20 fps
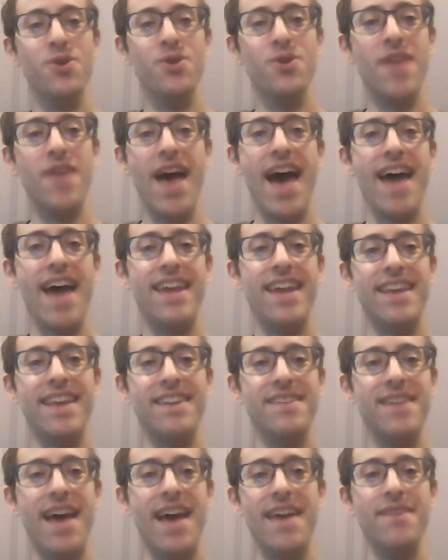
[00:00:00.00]
do that
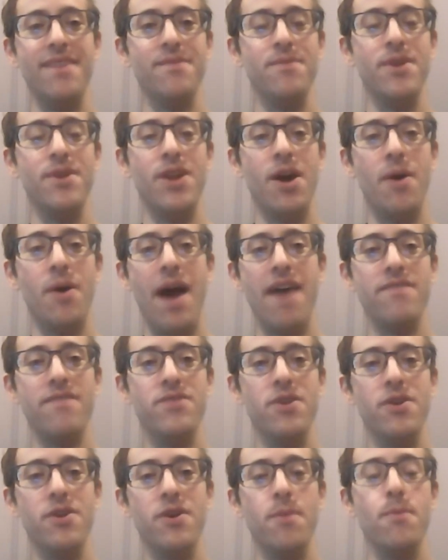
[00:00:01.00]
and have
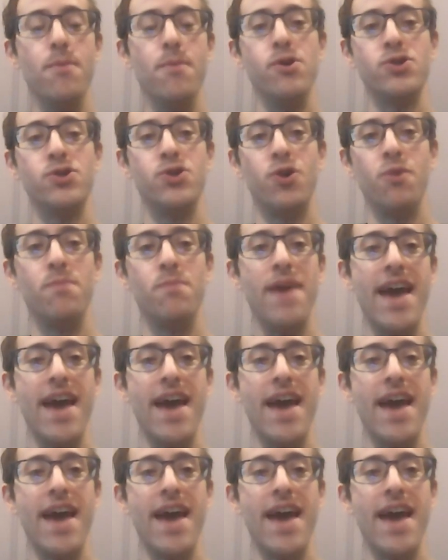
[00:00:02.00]
the emotional